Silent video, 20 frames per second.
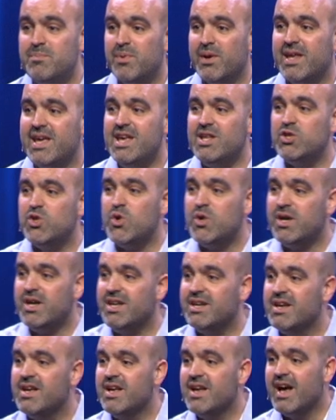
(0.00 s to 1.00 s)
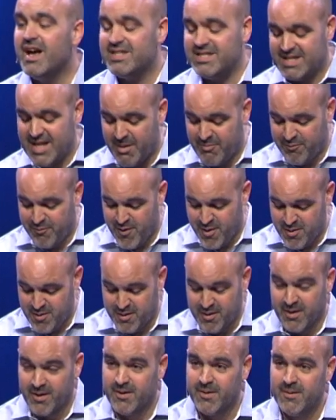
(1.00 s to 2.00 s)
but he took it a step
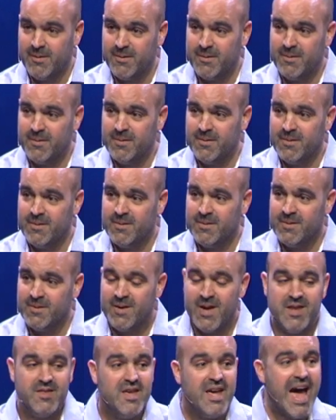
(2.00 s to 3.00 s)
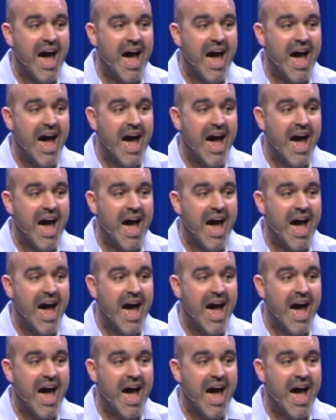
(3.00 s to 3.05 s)
further. In the